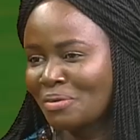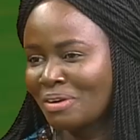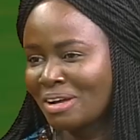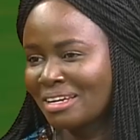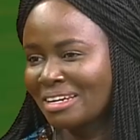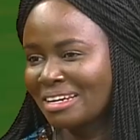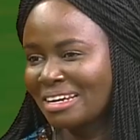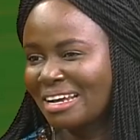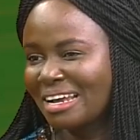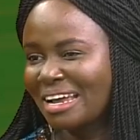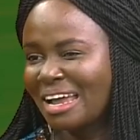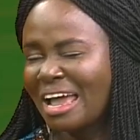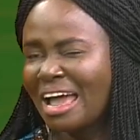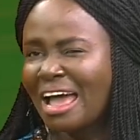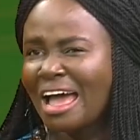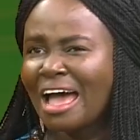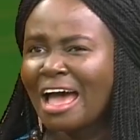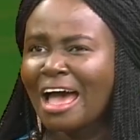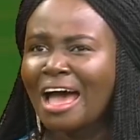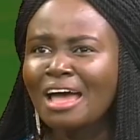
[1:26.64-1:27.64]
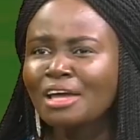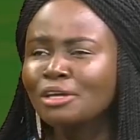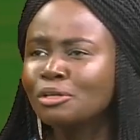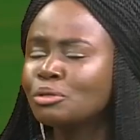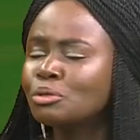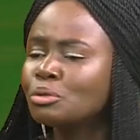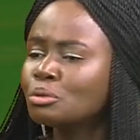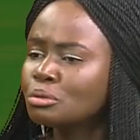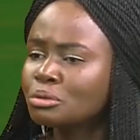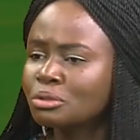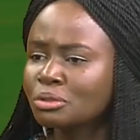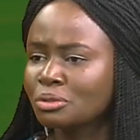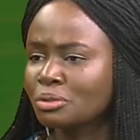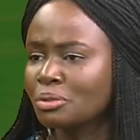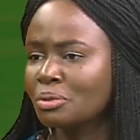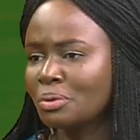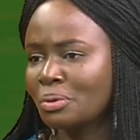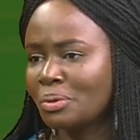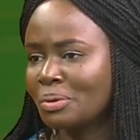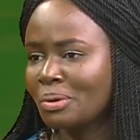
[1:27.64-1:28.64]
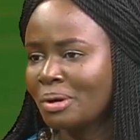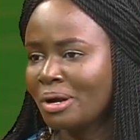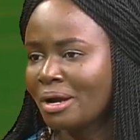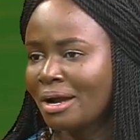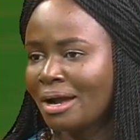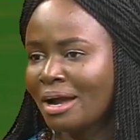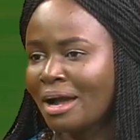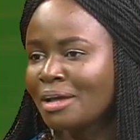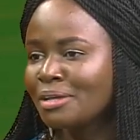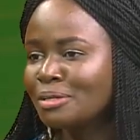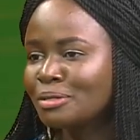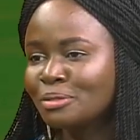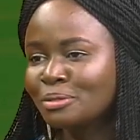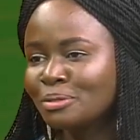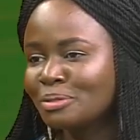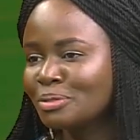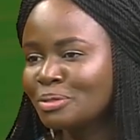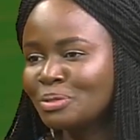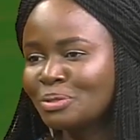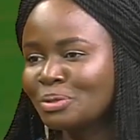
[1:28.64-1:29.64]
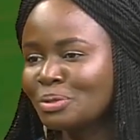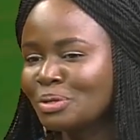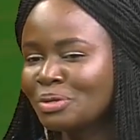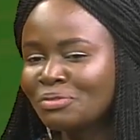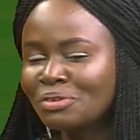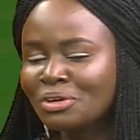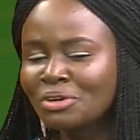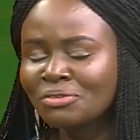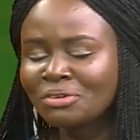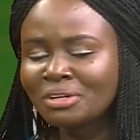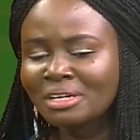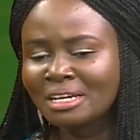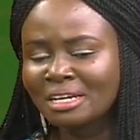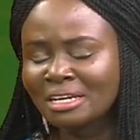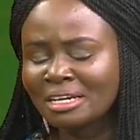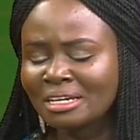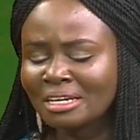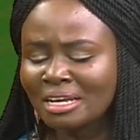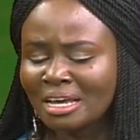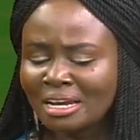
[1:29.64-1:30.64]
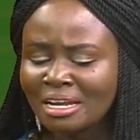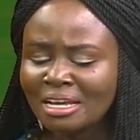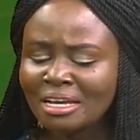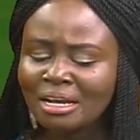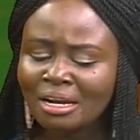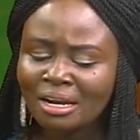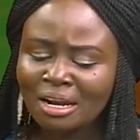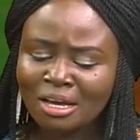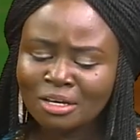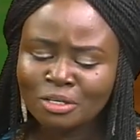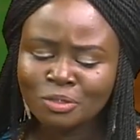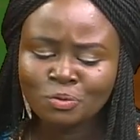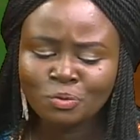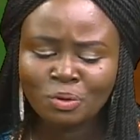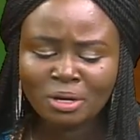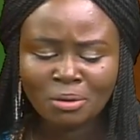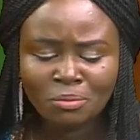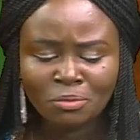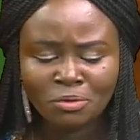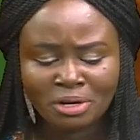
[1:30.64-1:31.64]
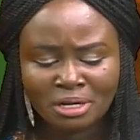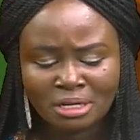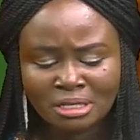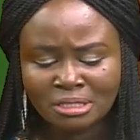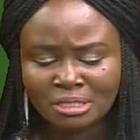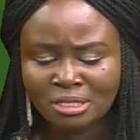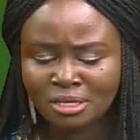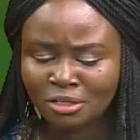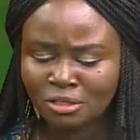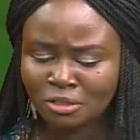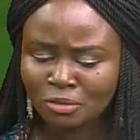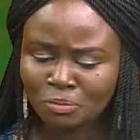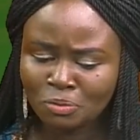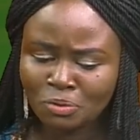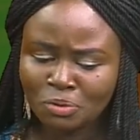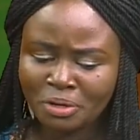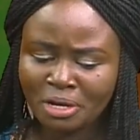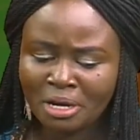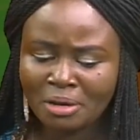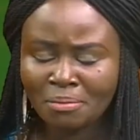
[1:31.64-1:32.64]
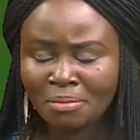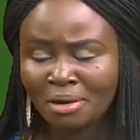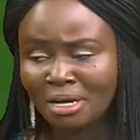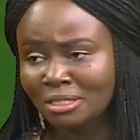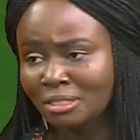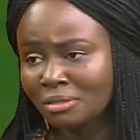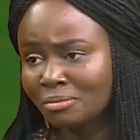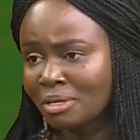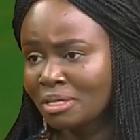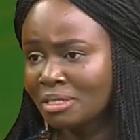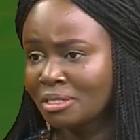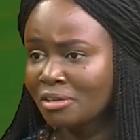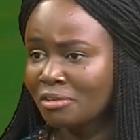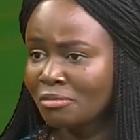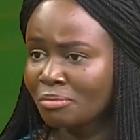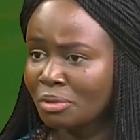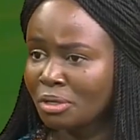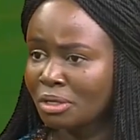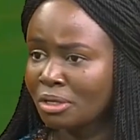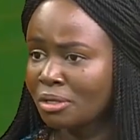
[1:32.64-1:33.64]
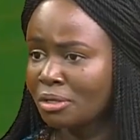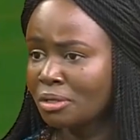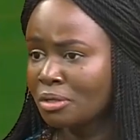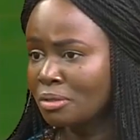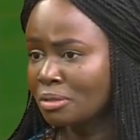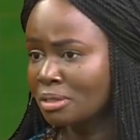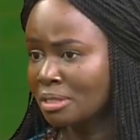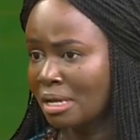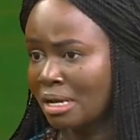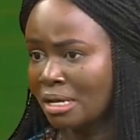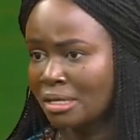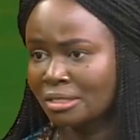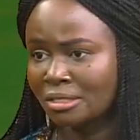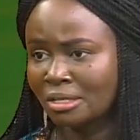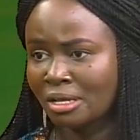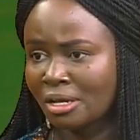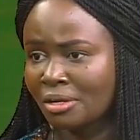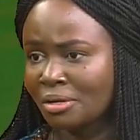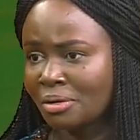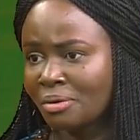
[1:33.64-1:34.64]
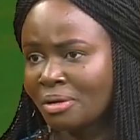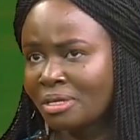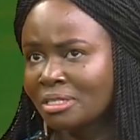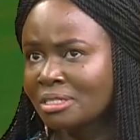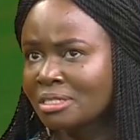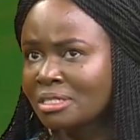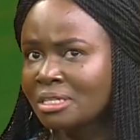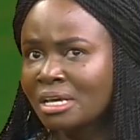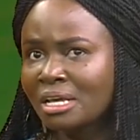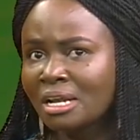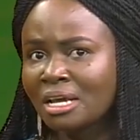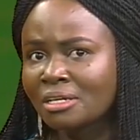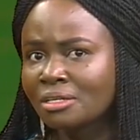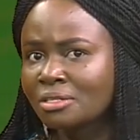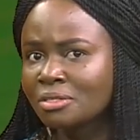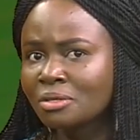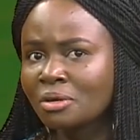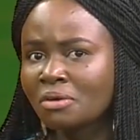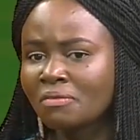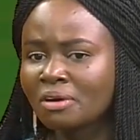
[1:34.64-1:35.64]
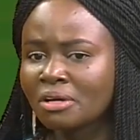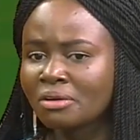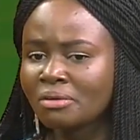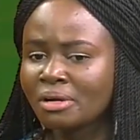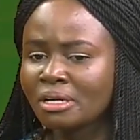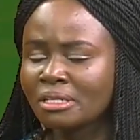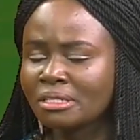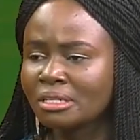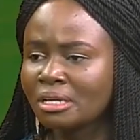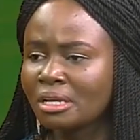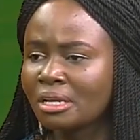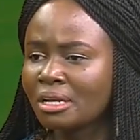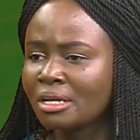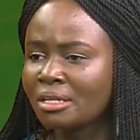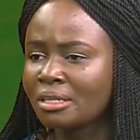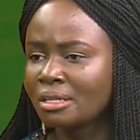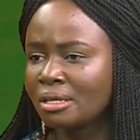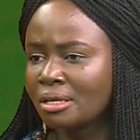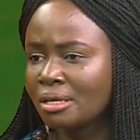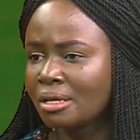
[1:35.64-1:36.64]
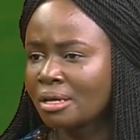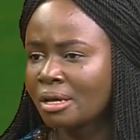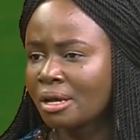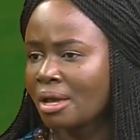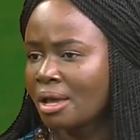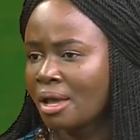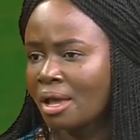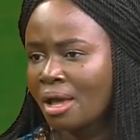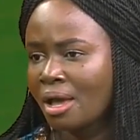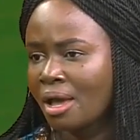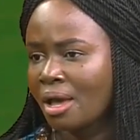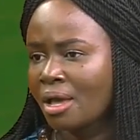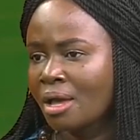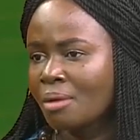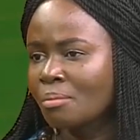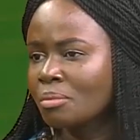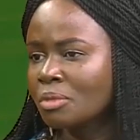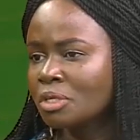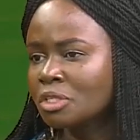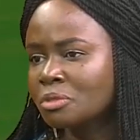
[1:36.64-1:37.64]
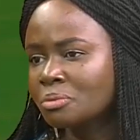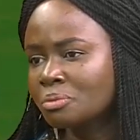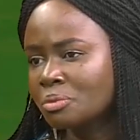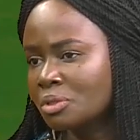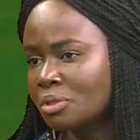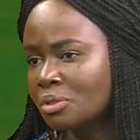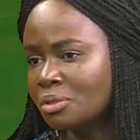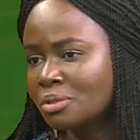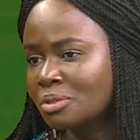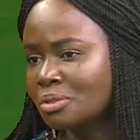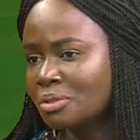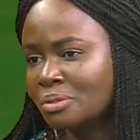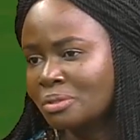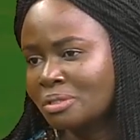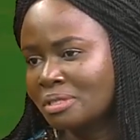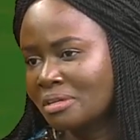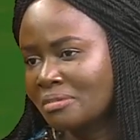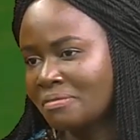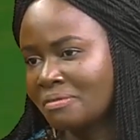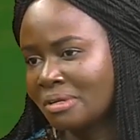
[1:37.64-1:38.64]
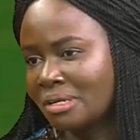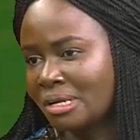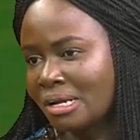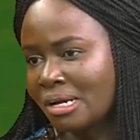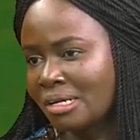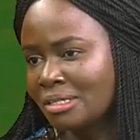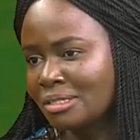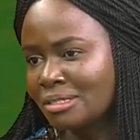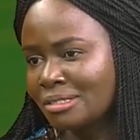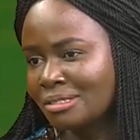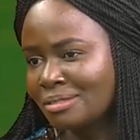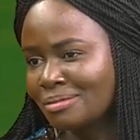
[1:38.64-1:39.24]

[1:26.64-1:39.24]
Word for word: Why did you say that? I don't know. I don't know. Even then in class, when I'm reading textbook, I imagine myself being a newscaster and the rest. Then I discovered writing, and I think I am much more suited for that.